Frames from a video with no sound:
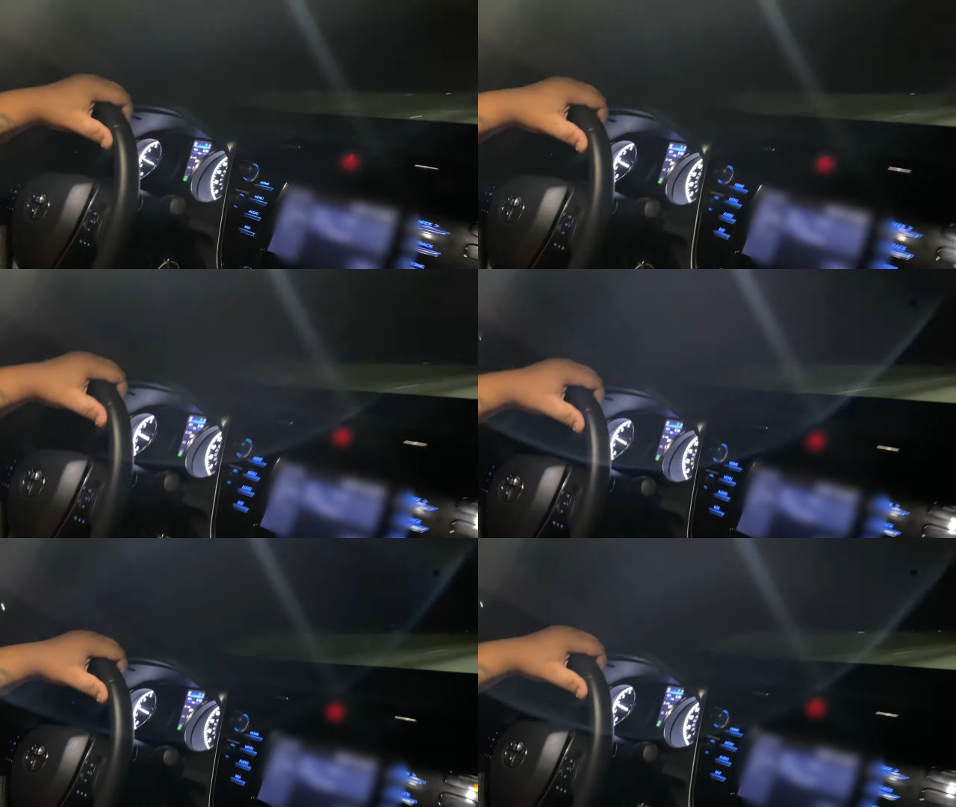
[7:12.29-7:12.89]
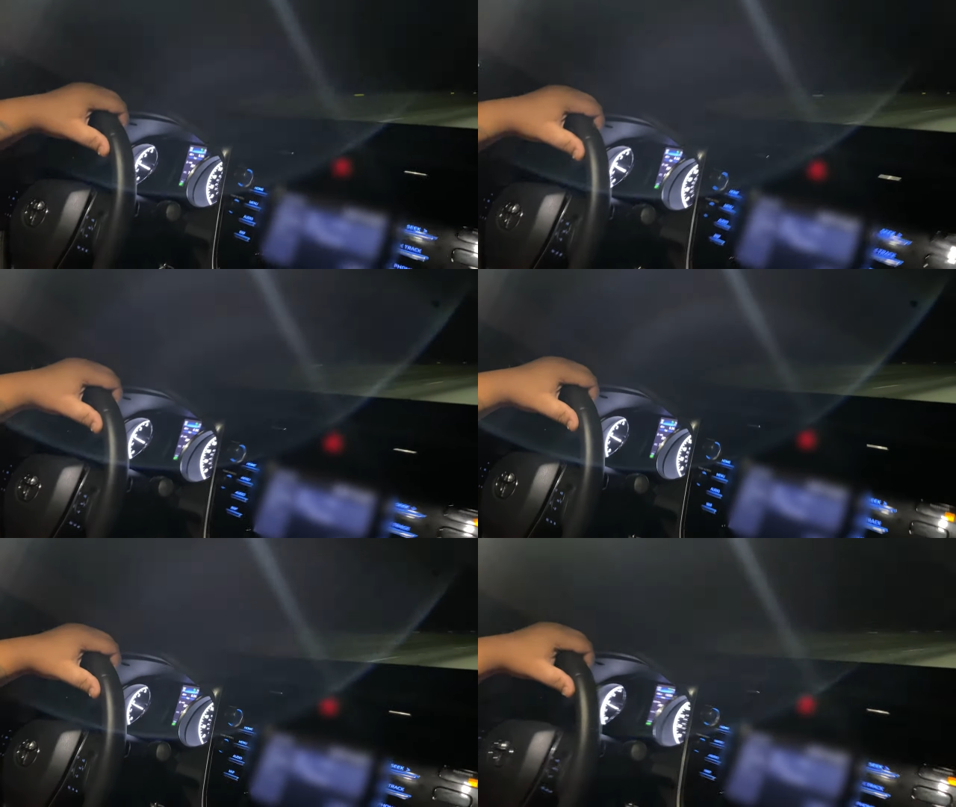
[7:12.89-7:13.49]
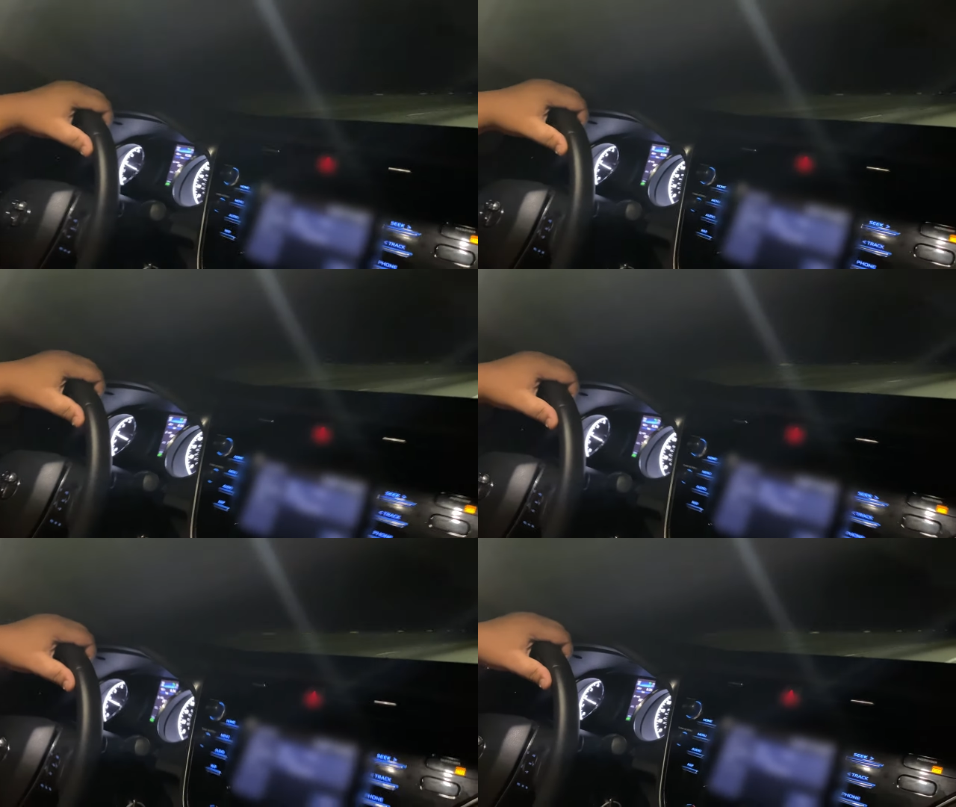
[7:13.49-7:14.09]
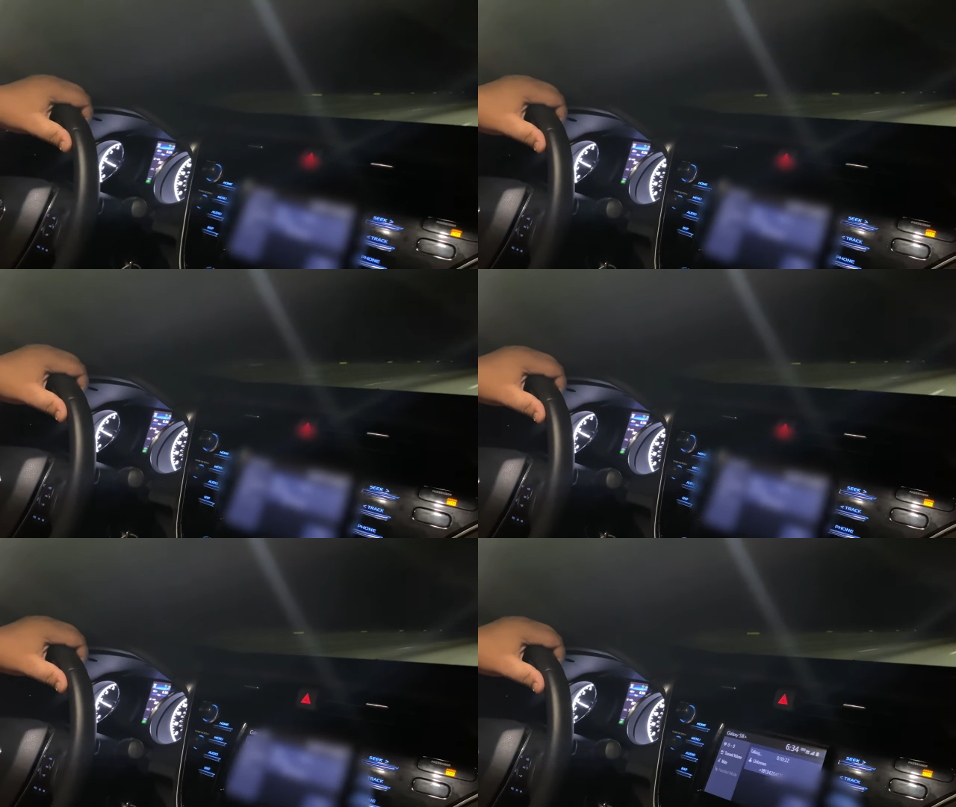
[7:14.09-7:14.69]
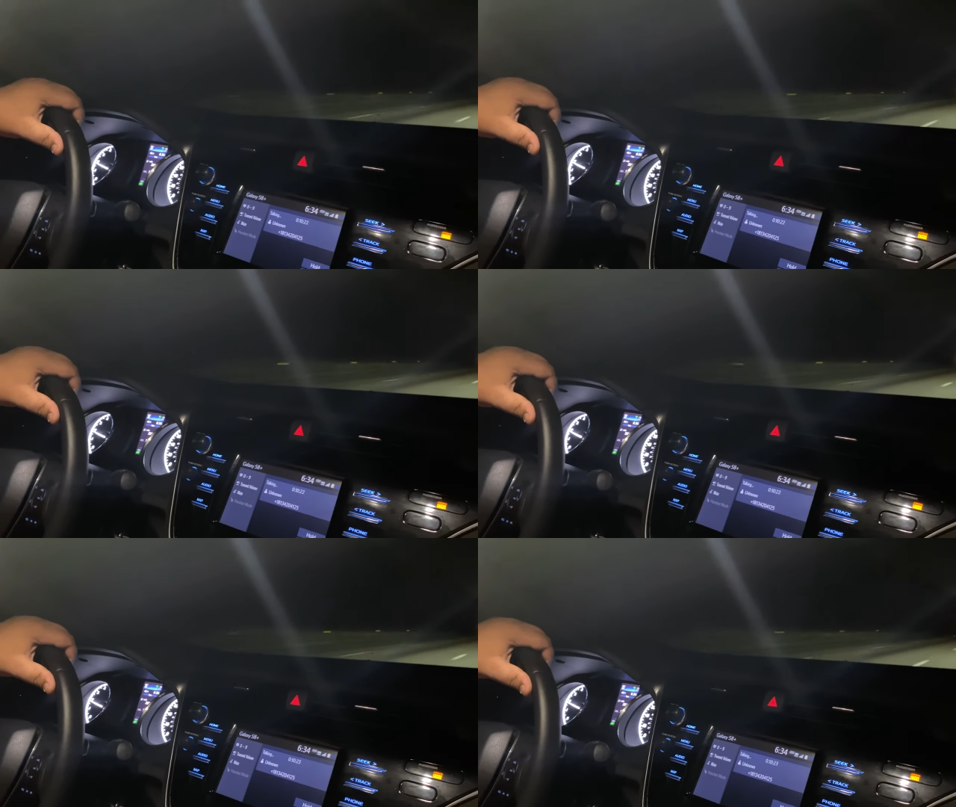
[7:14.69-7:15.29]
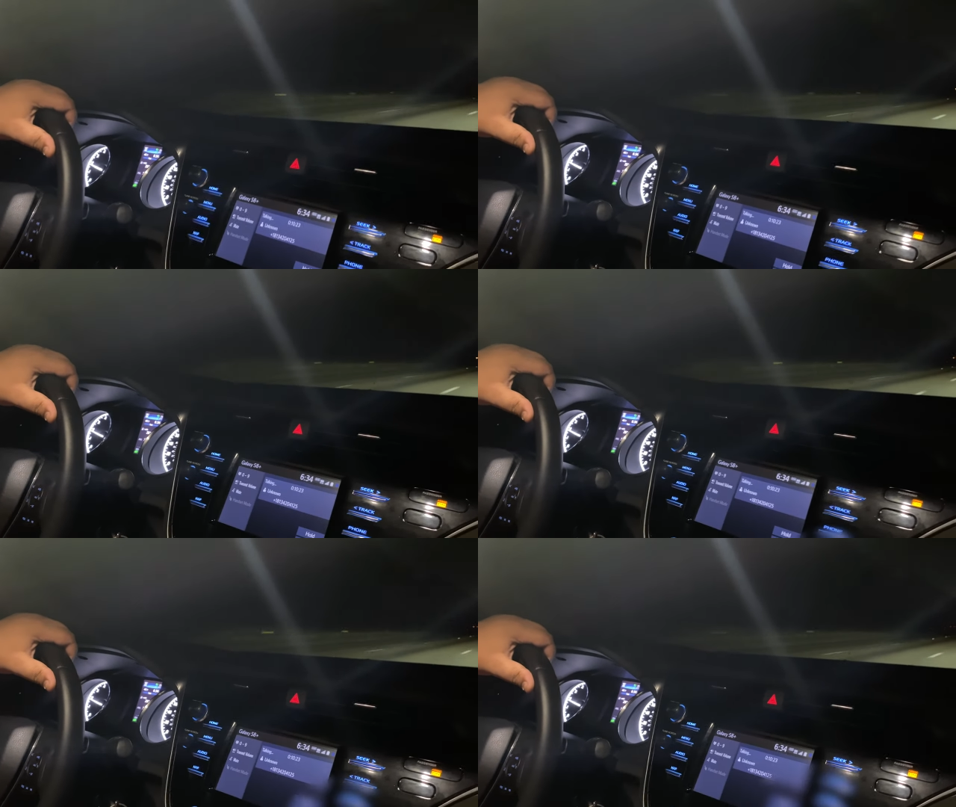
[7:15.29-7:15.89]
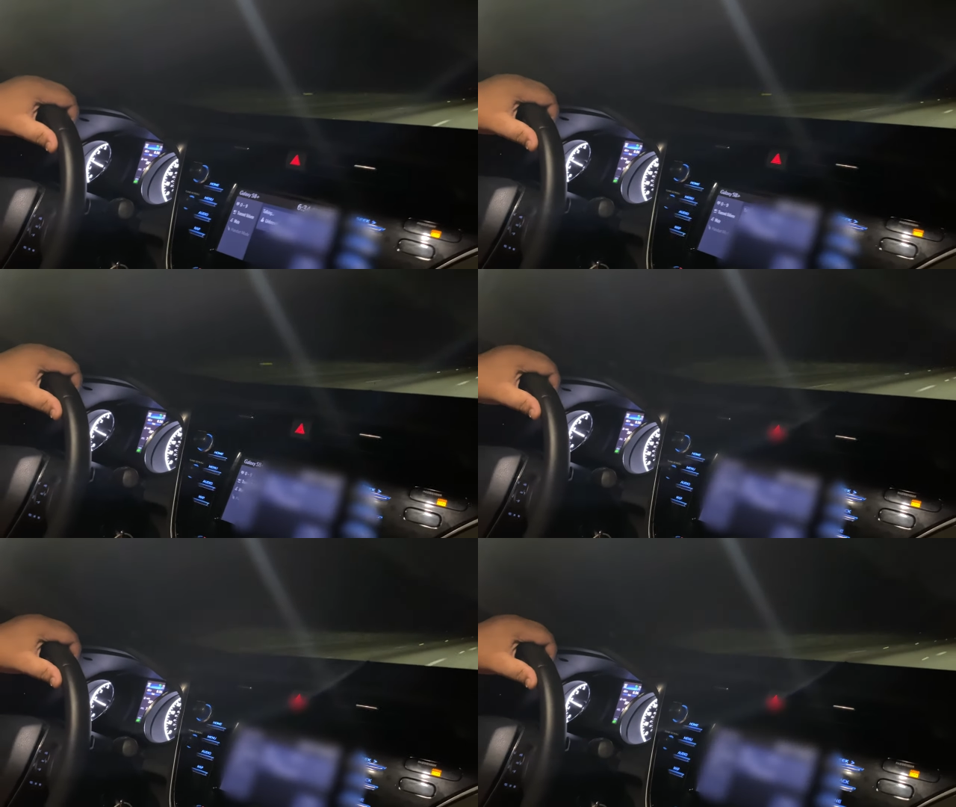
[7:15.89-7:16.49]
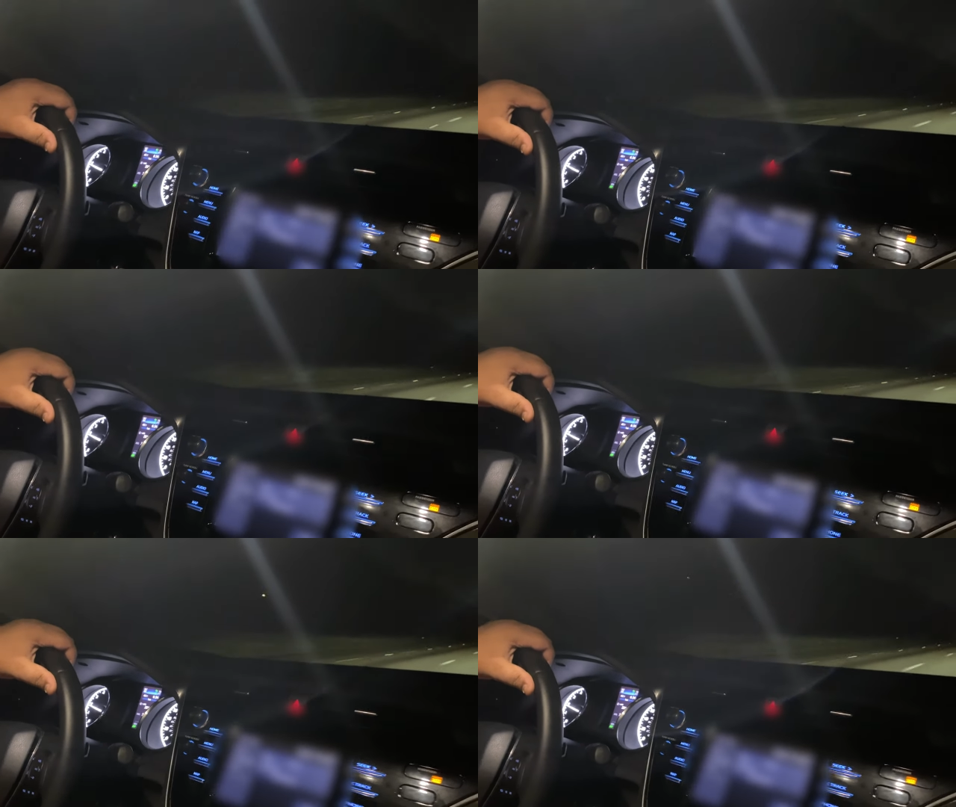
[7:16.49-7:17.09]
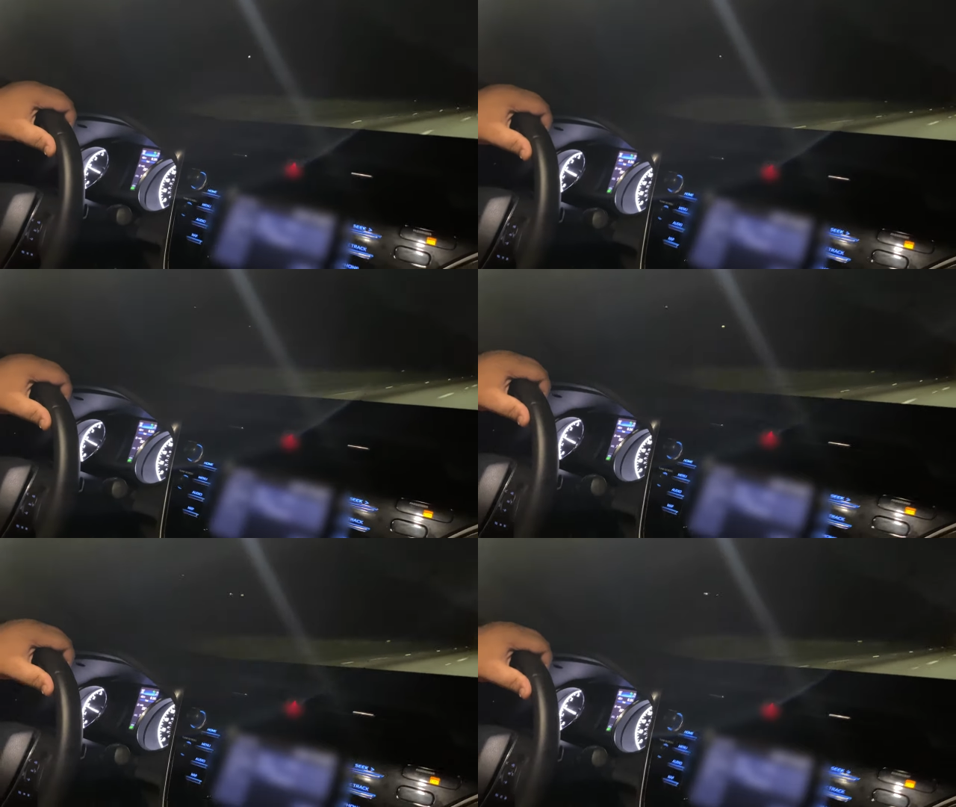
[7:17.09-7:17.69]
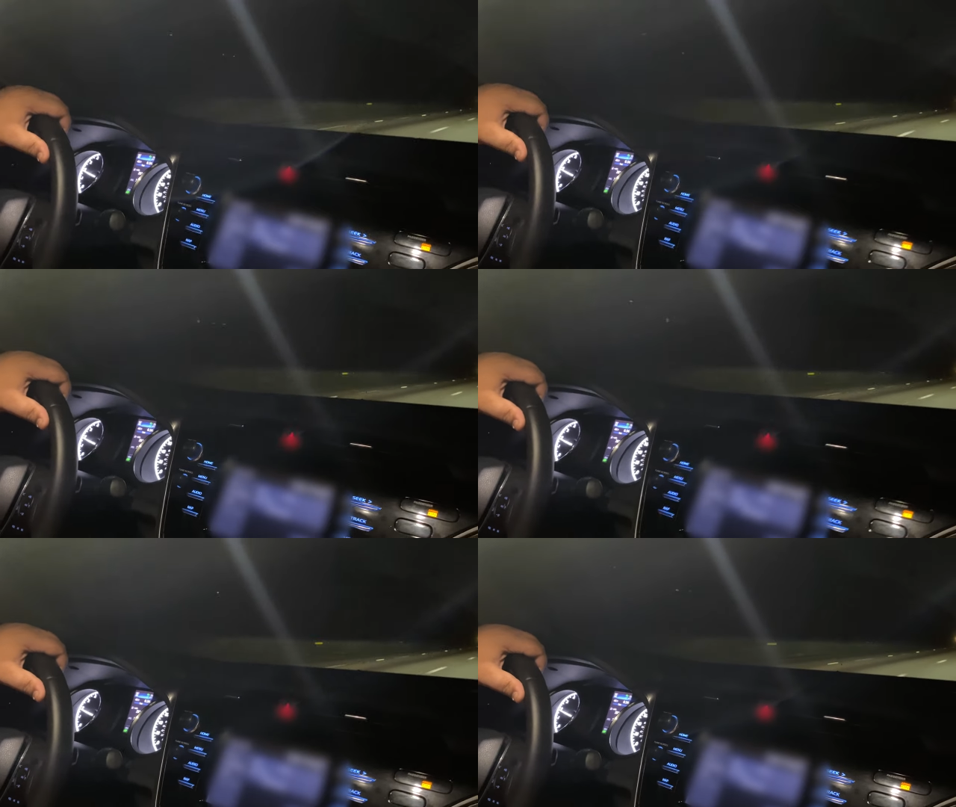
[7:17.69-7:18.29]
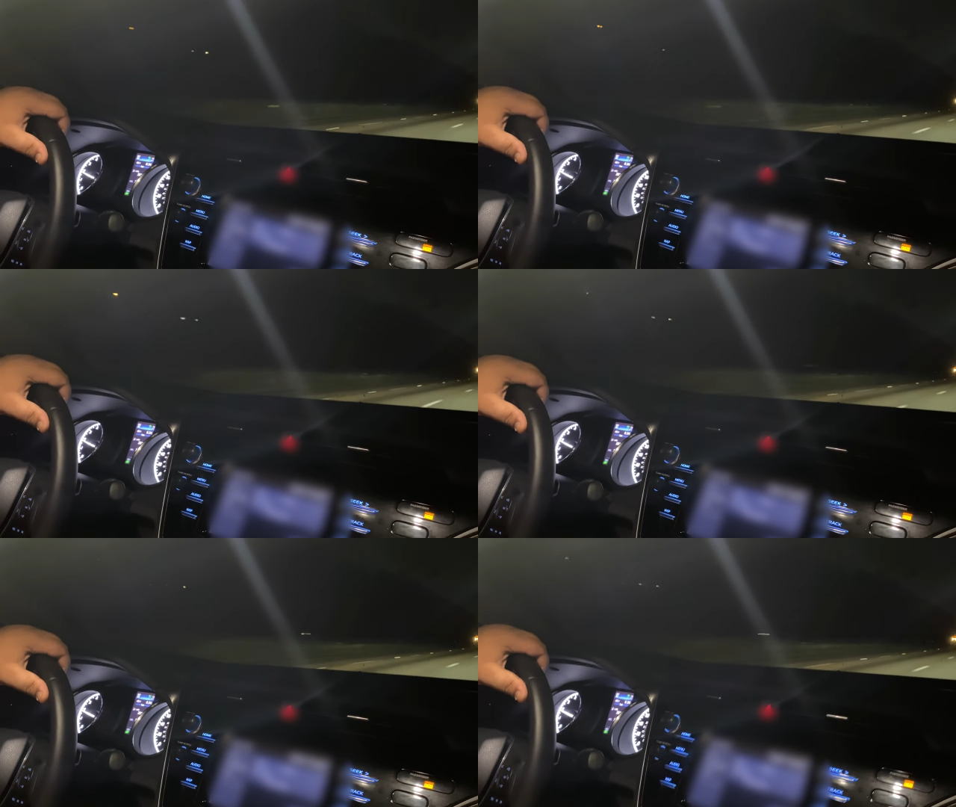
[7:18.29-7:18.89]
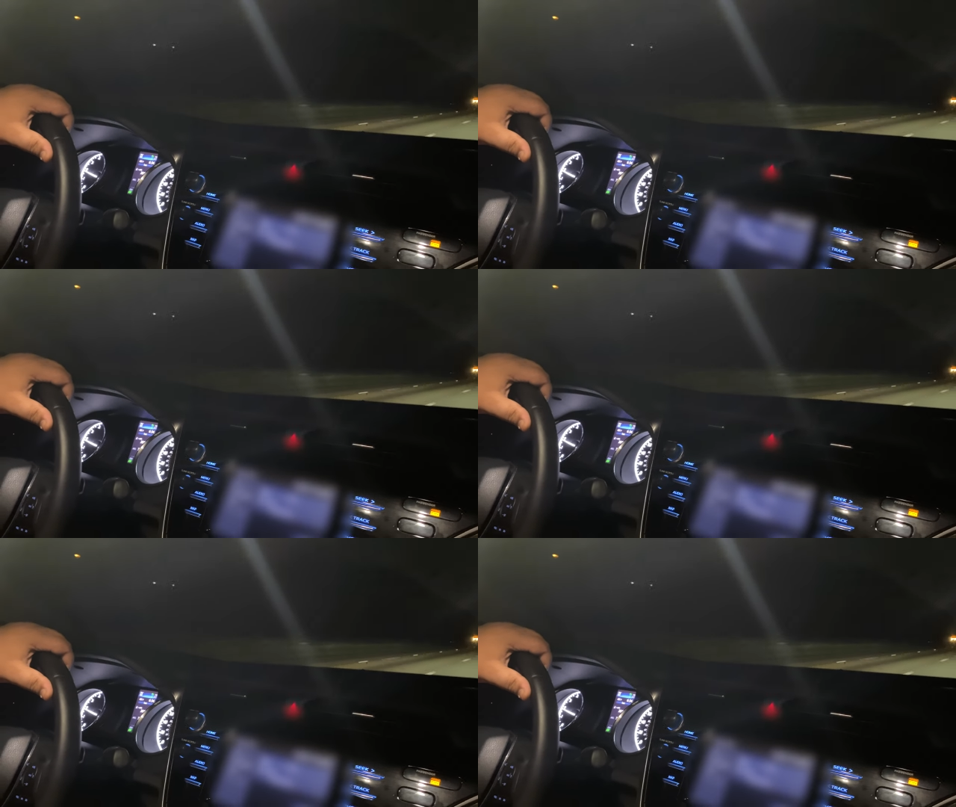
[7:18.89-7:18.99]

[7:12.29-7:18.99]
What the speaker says: Nobody's mouth can be seen.